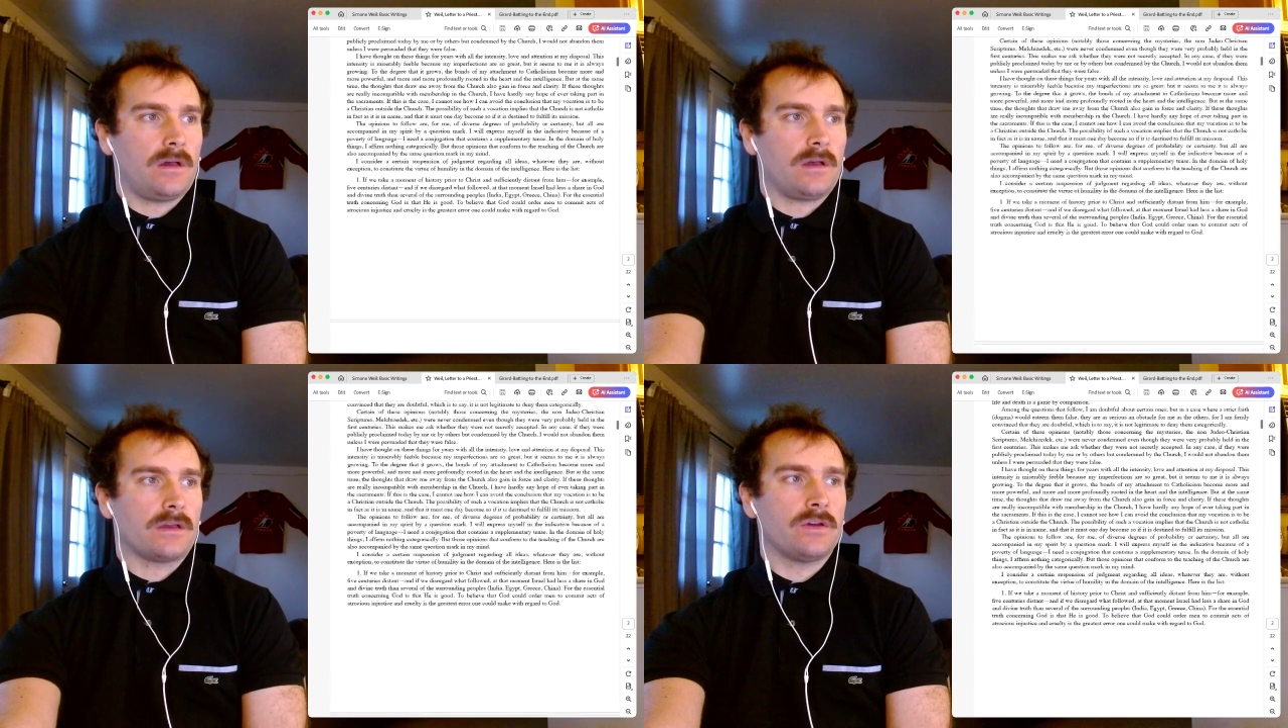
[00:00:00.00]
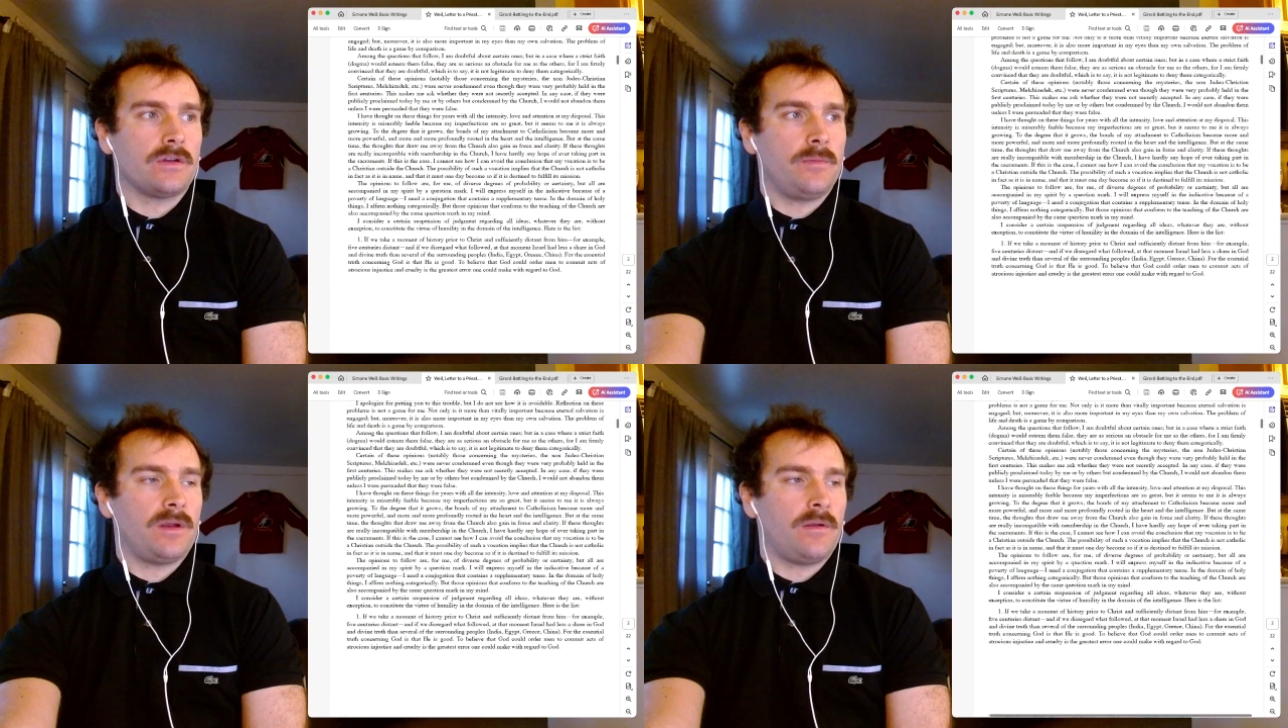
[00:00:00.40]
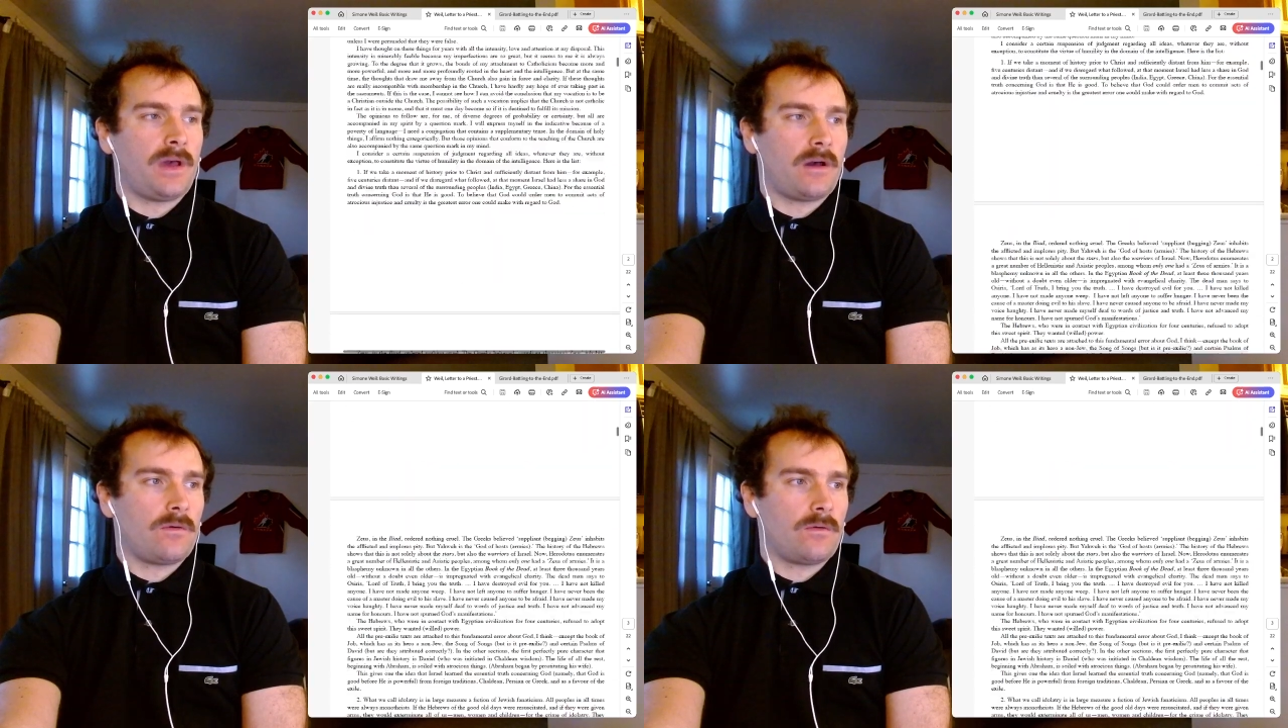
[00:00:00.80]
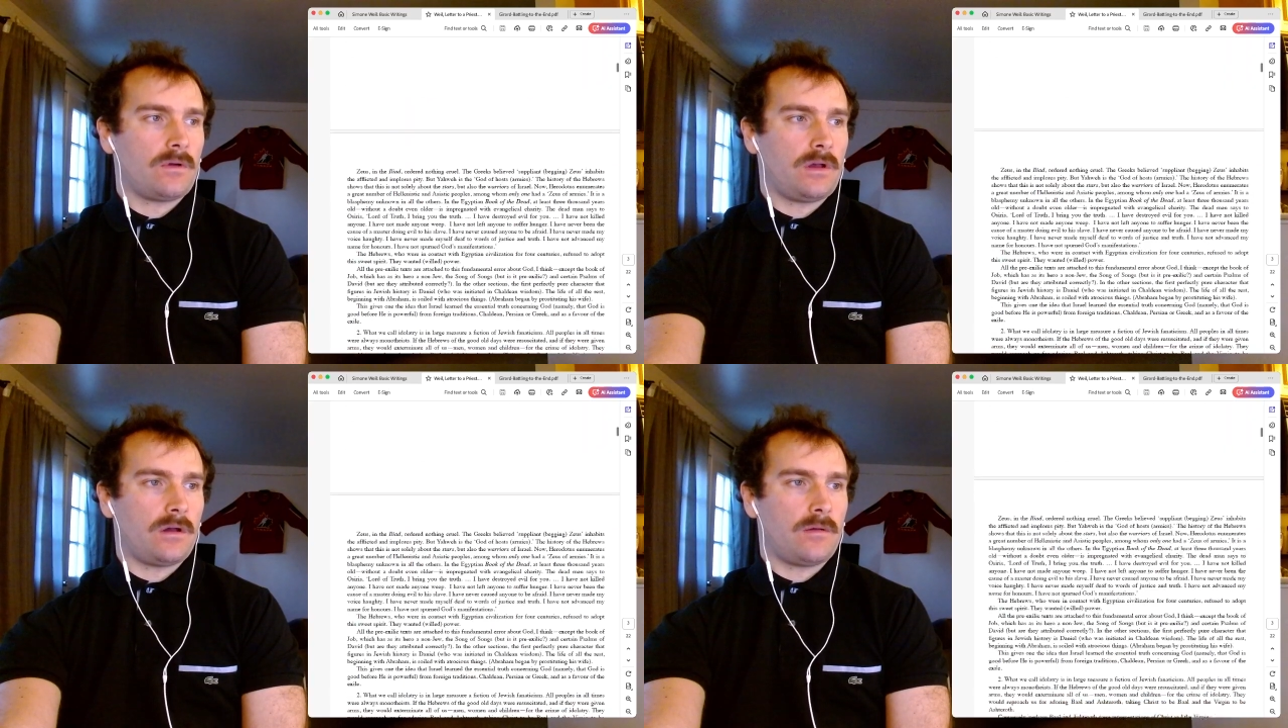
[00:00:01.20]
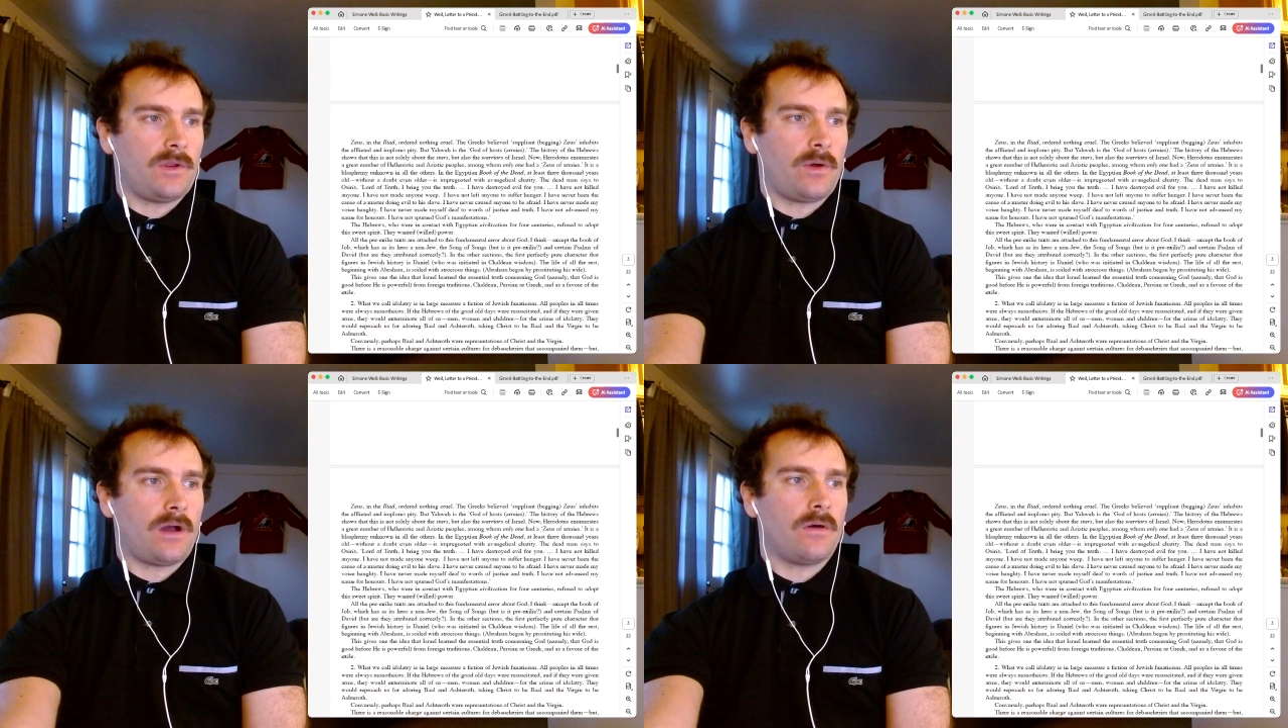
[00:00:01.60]
a good a bit about
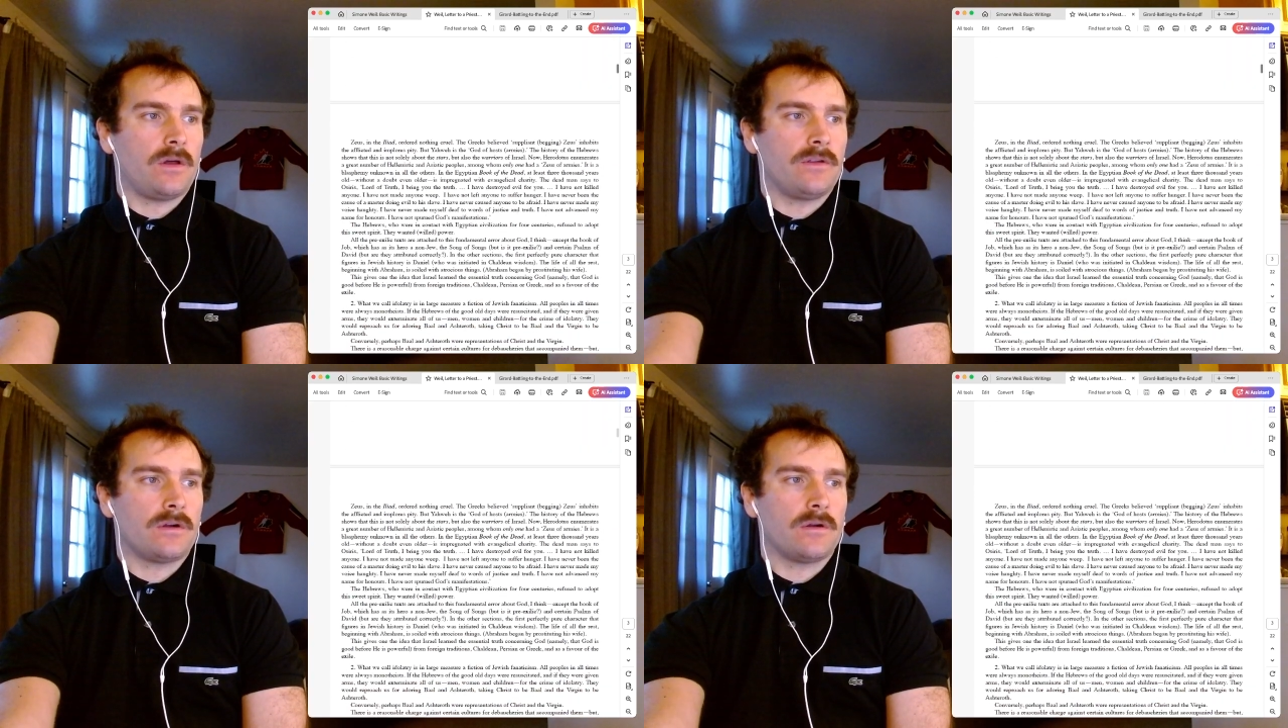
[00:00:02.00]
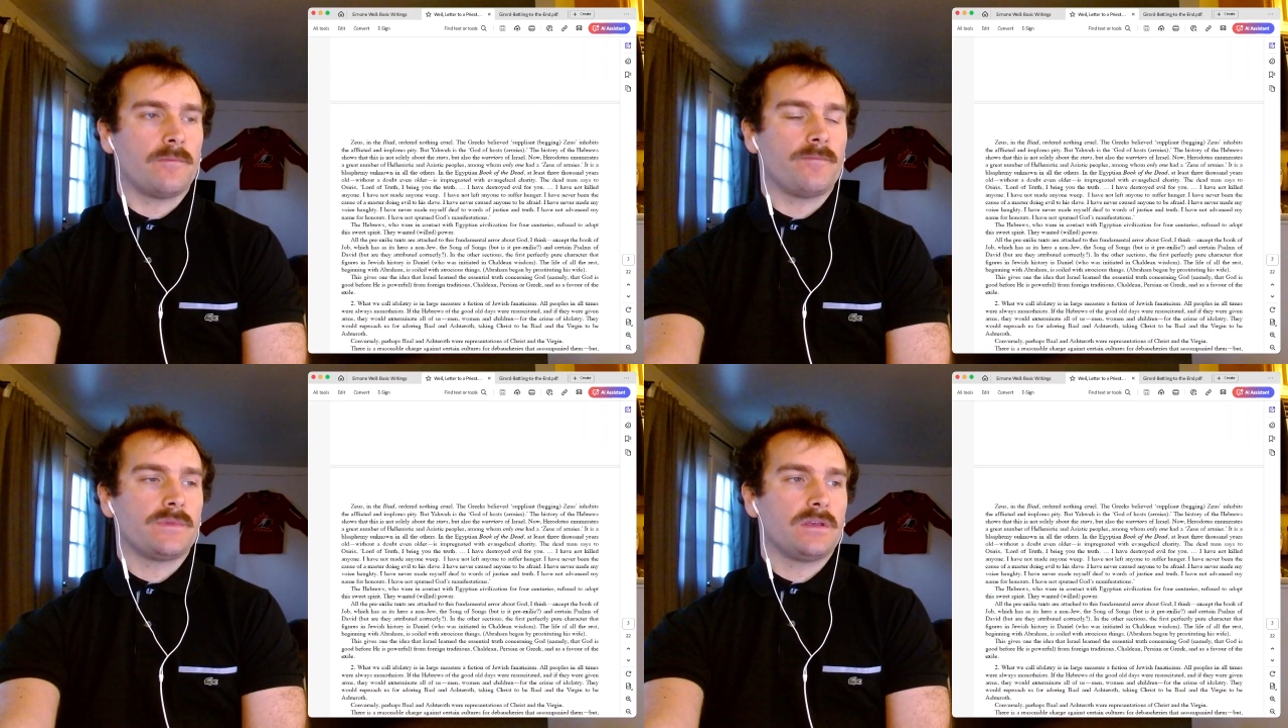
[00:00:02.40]
how other